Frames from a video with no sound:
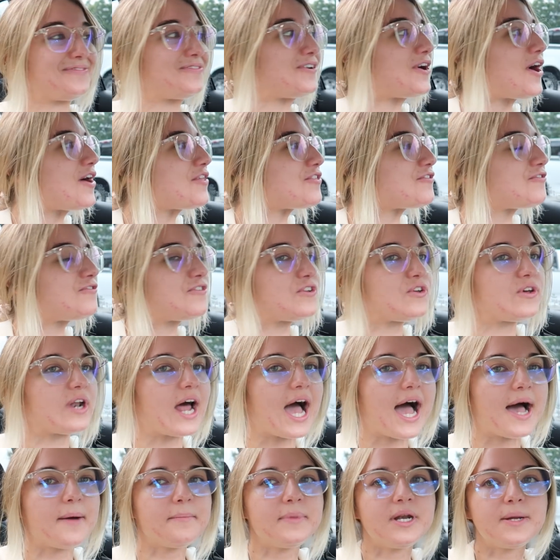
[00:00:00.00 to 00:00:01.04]
for all the food.
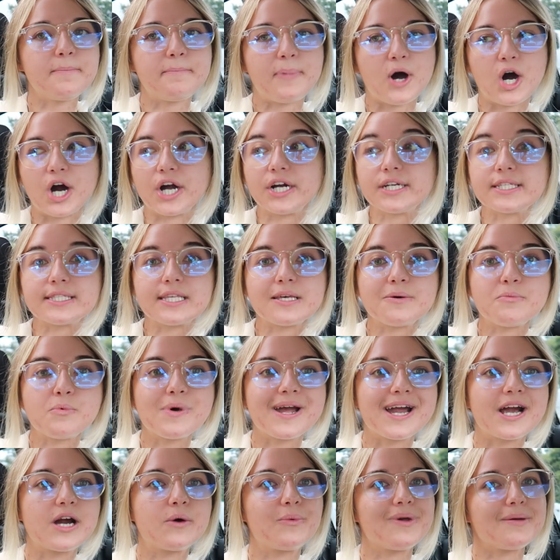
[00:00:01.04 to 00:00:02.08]
I'm gonna park
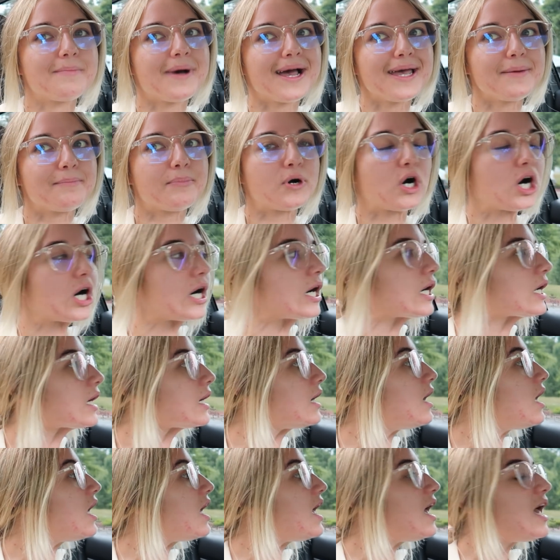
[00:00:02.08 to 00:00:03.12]
somewhere. We might park
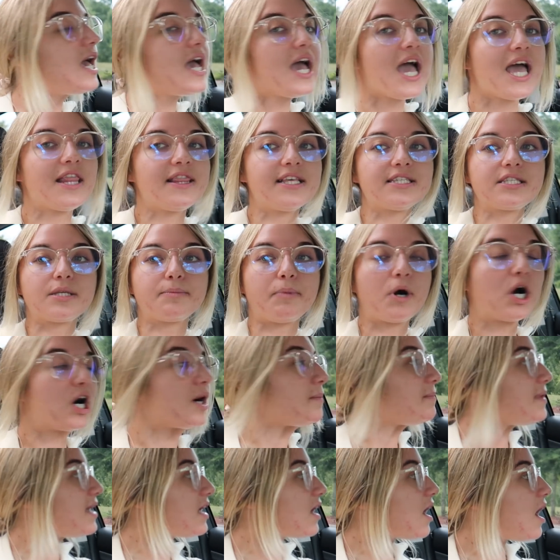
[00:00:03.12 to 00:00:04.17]
in this
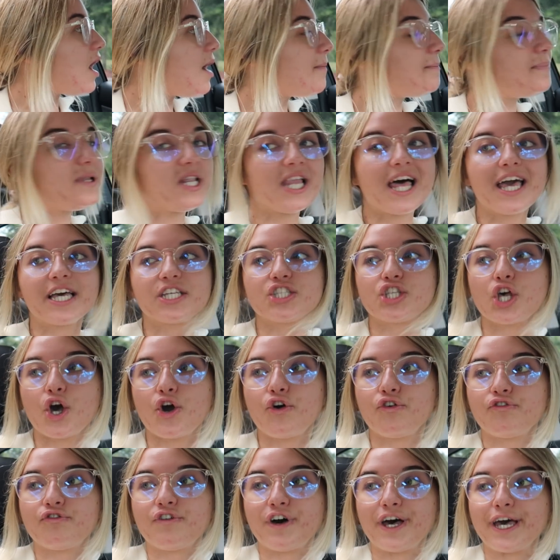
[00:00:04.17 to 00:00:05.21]
apartment complex
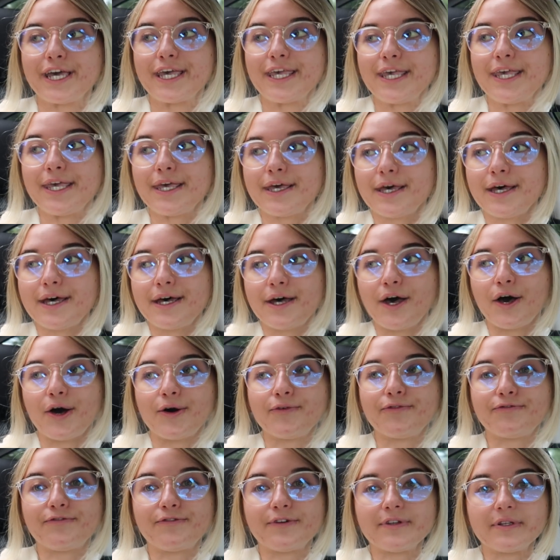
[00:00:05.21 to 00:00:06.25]
over here.
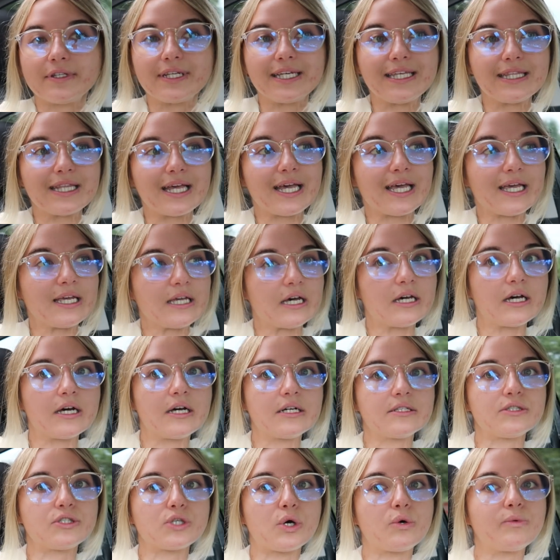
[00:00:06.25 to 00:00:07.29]
Hopefully they
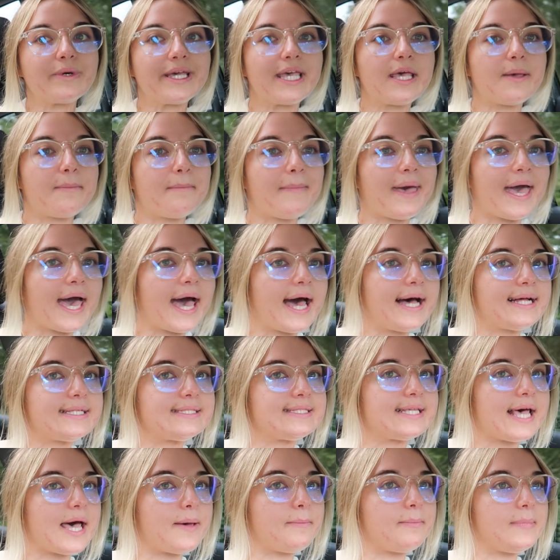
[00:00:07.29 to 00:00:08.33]
uh, don't get
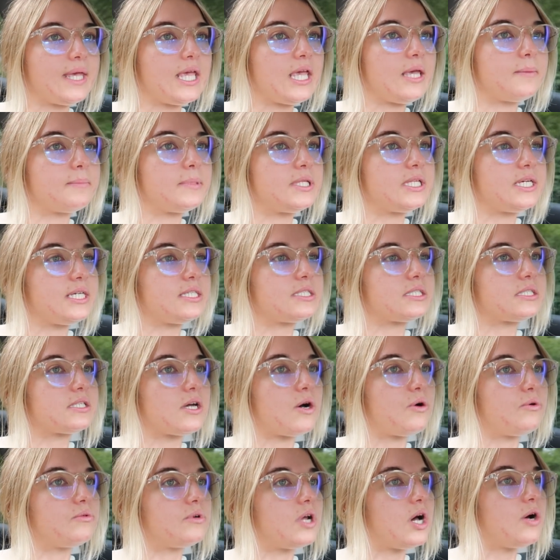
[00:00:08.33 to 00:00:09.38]
mad at me. Please
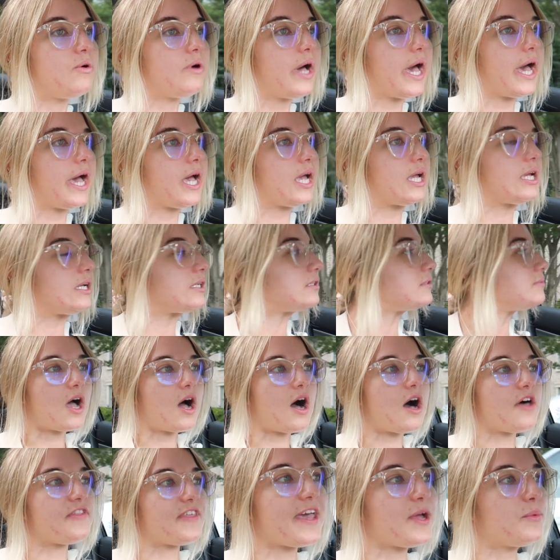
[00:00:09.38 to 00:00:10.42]
don't. Okay.
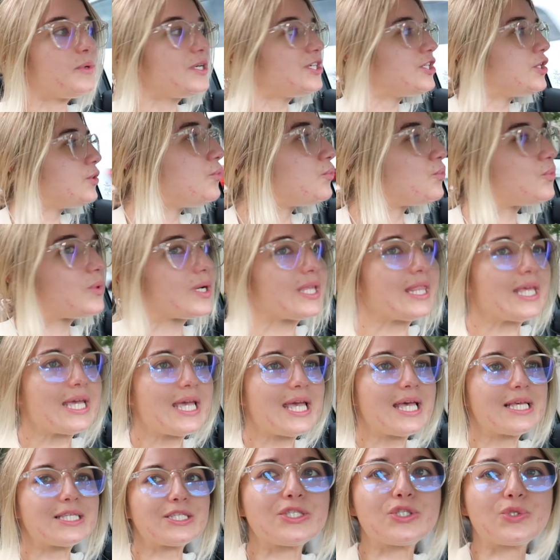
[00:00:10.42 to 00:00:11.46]
Oh, they were
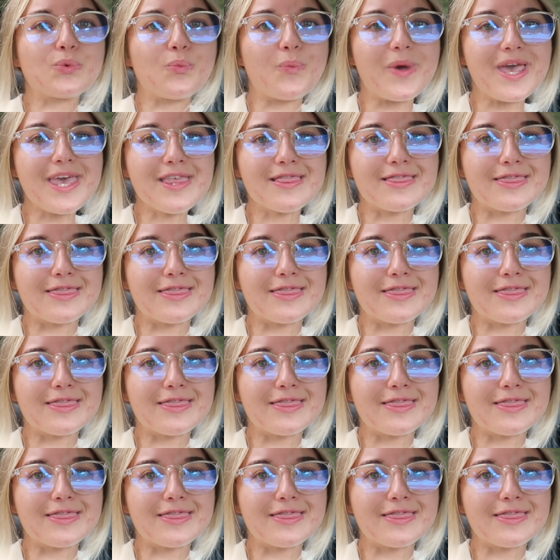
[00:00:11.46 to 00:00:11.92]
really sweet